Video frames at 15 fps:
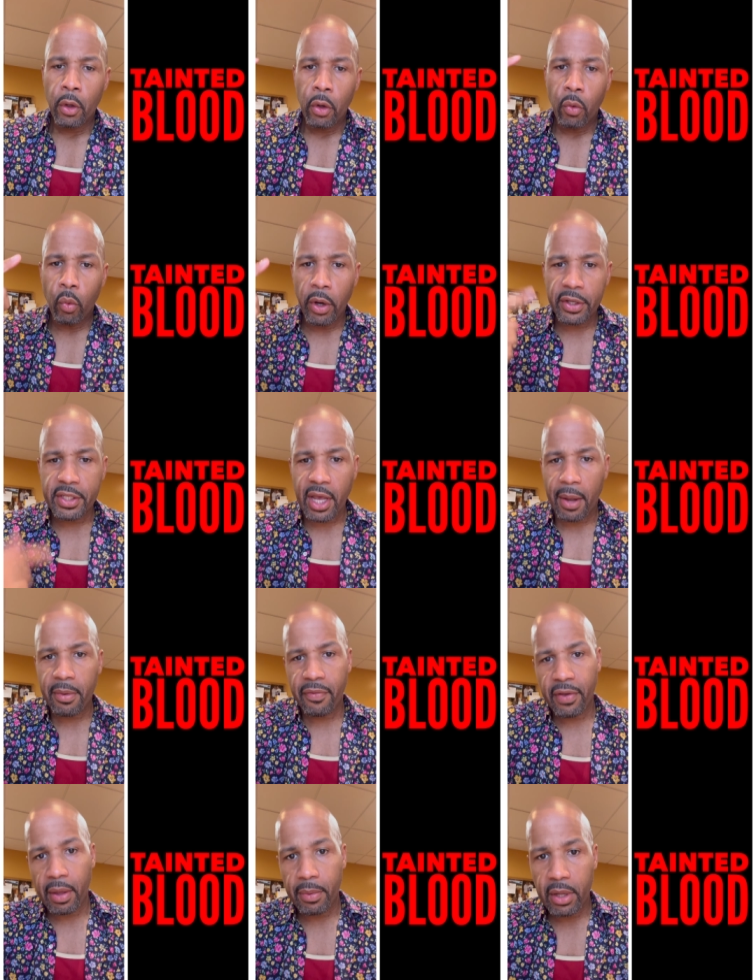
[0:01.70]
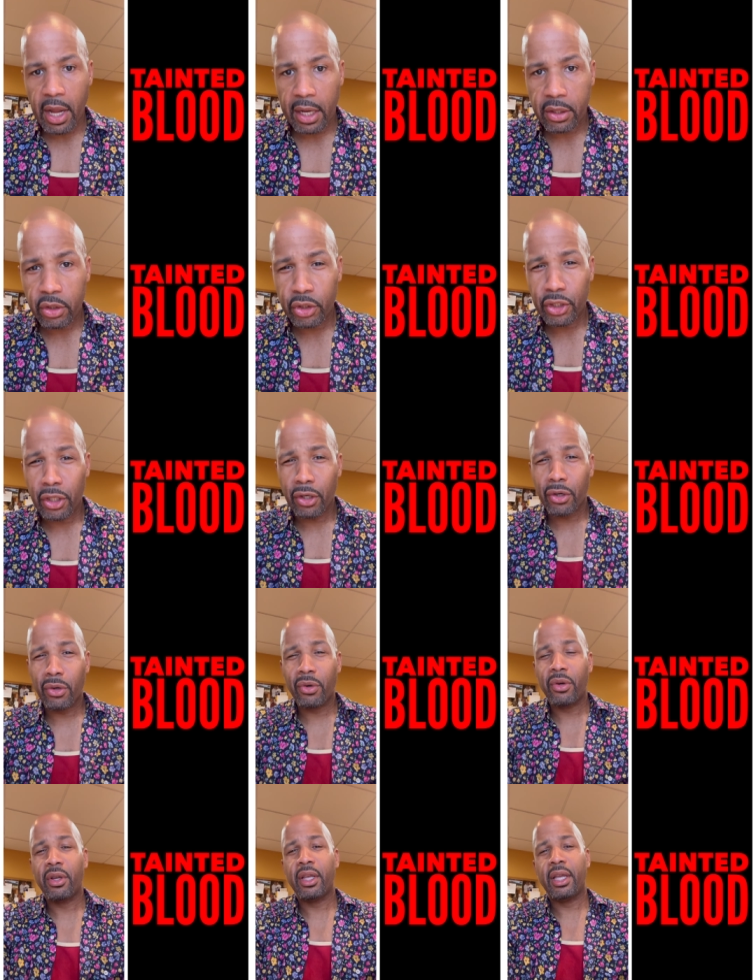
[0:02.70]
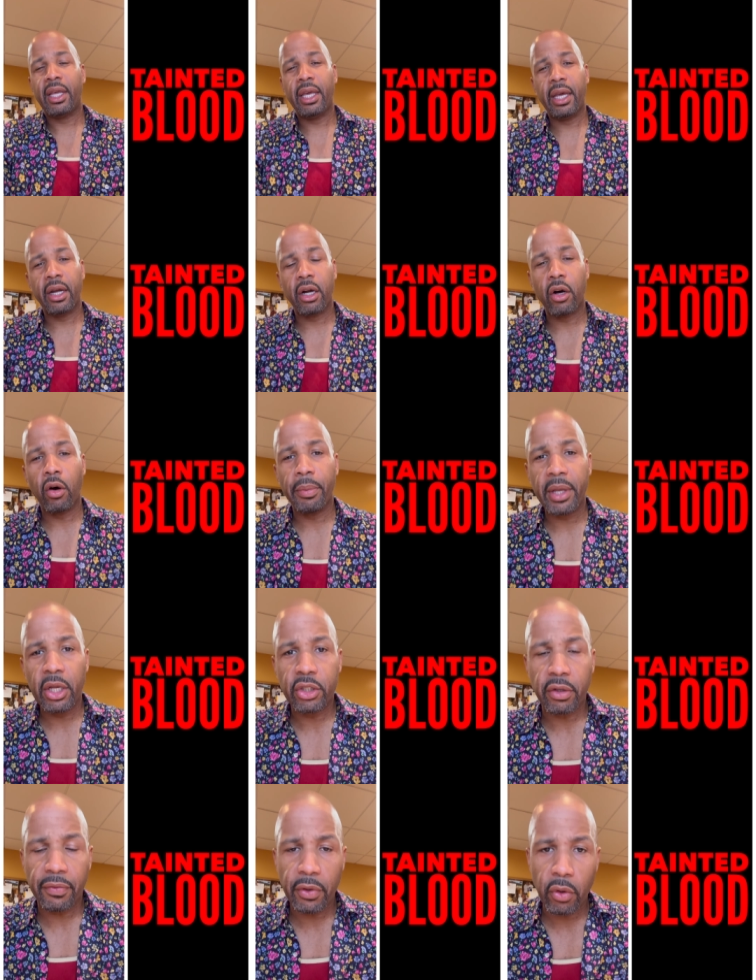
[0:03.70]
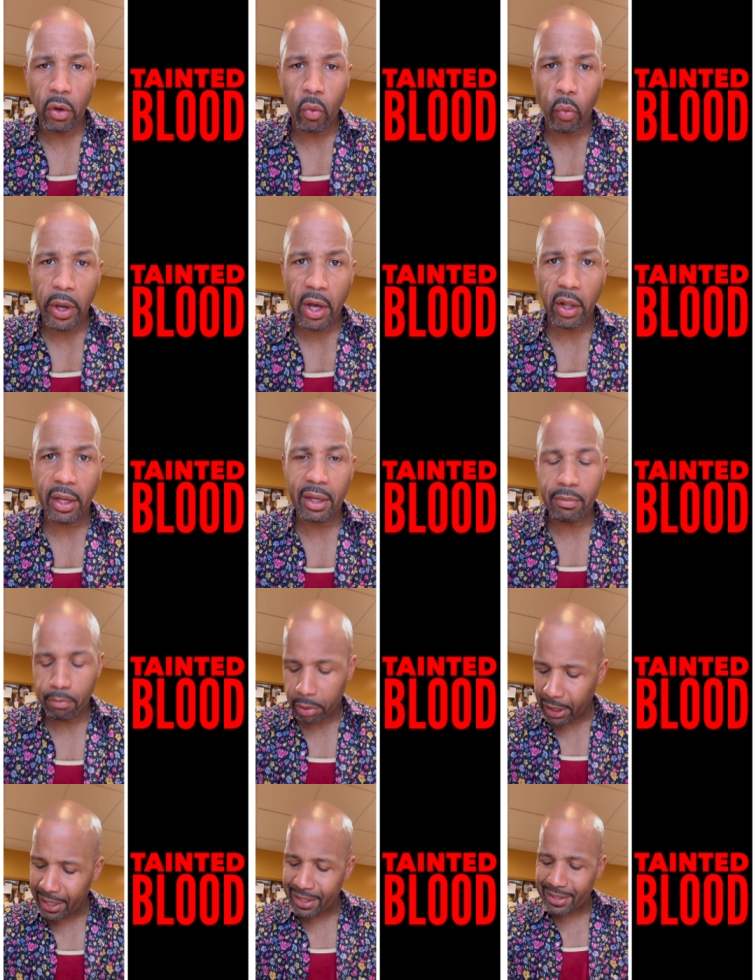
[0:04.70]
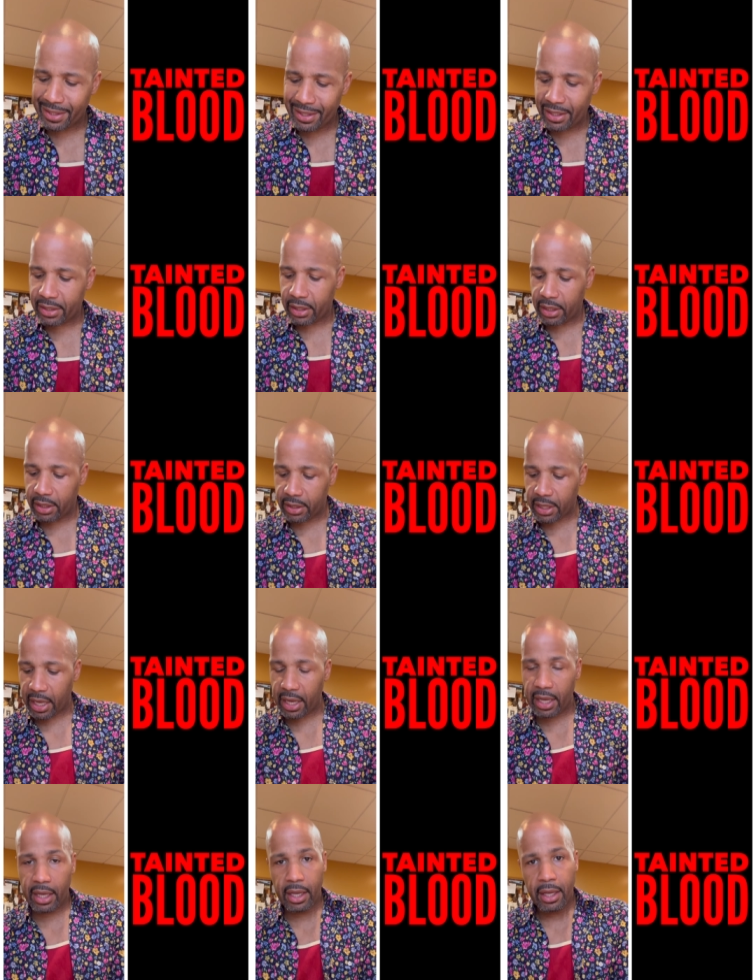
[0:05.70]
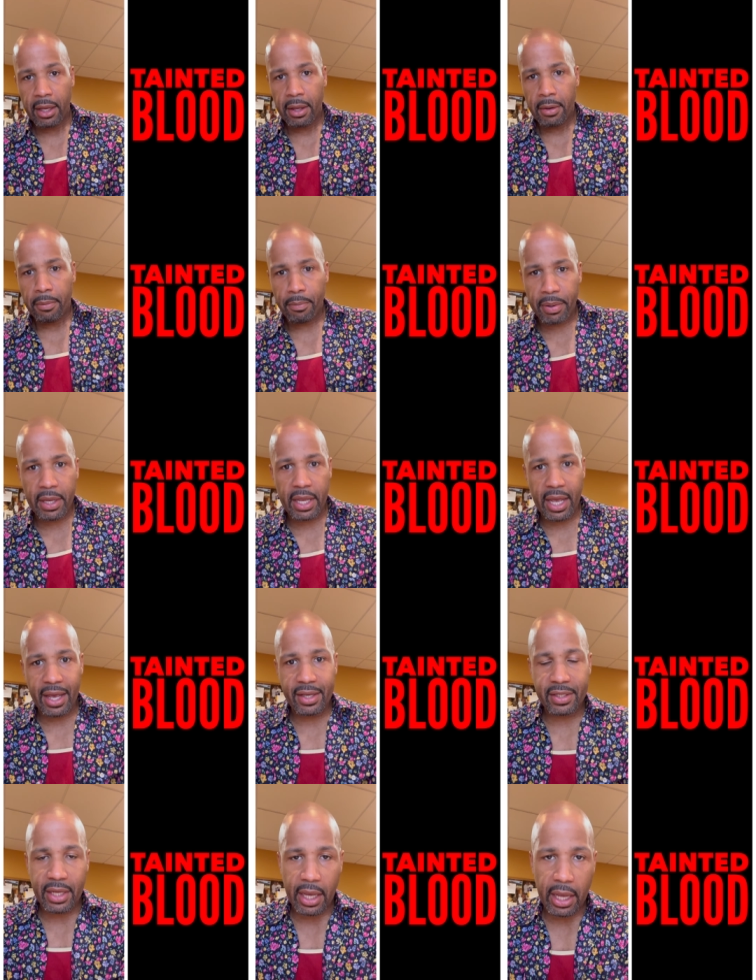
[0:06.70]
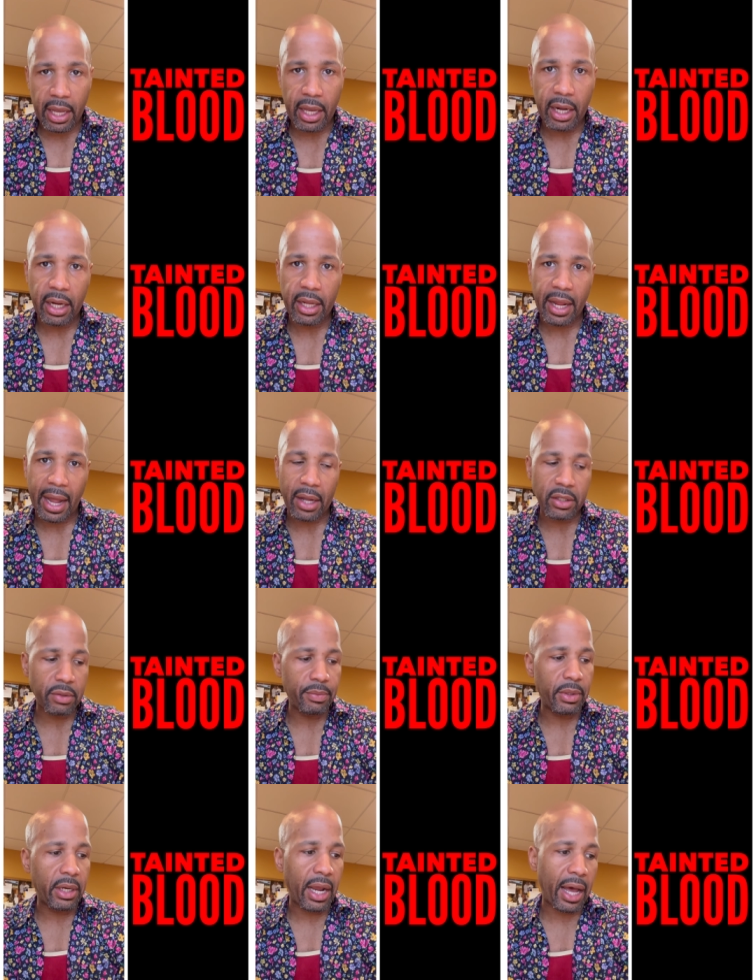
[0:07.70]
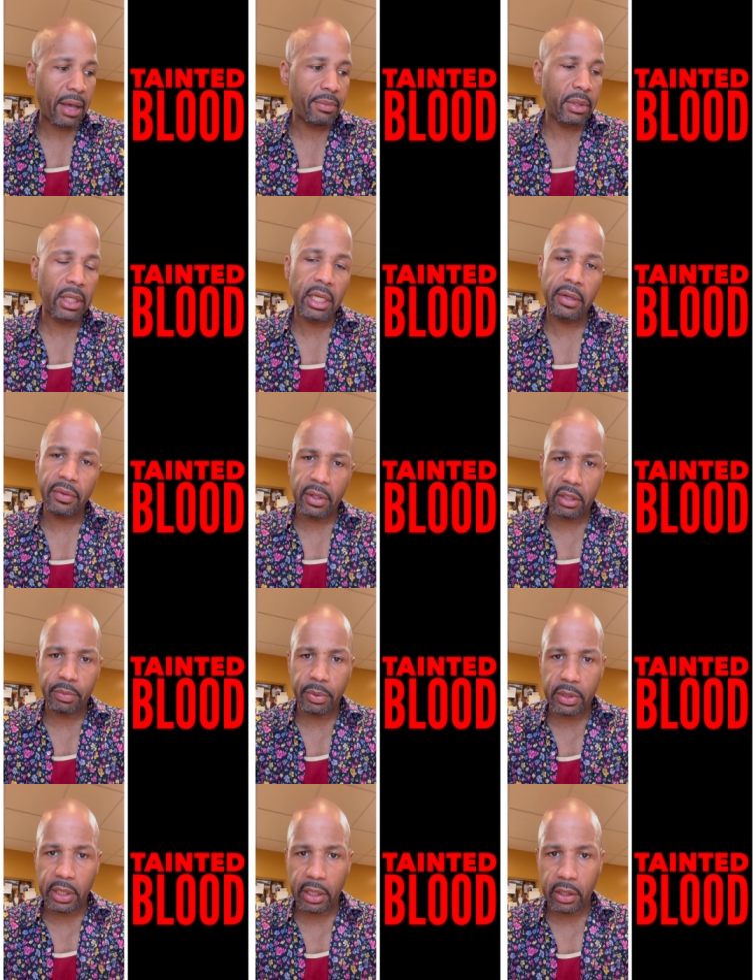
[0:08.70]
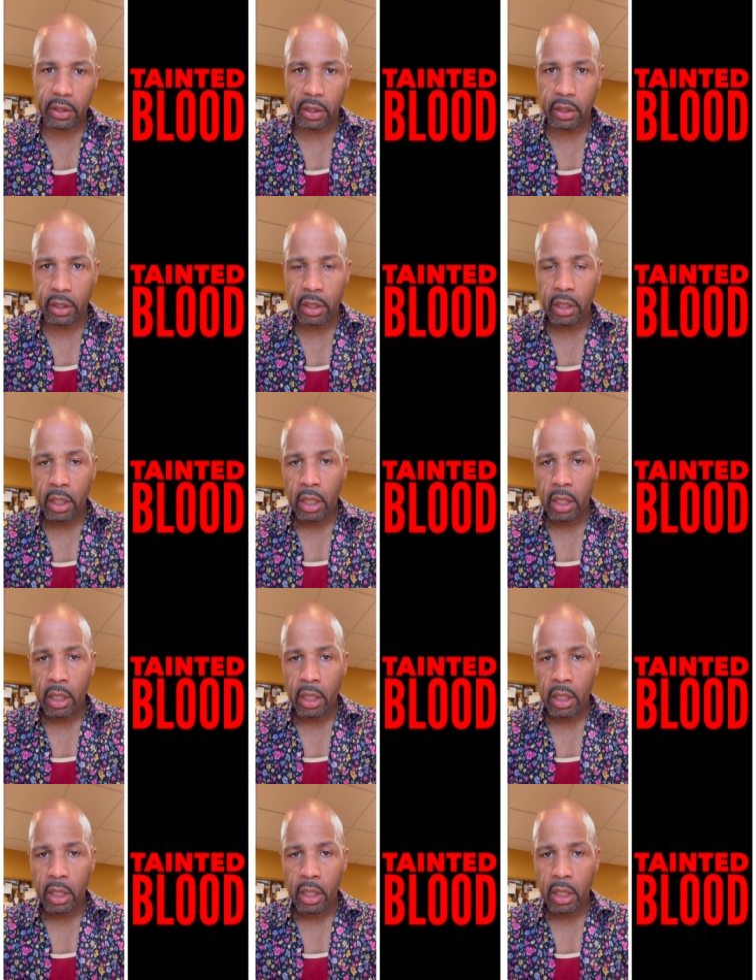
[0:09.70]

What's happening, family? Dr. Joe here. Hope each of you are well and blessed. This is a PSA announcement. I believe this particular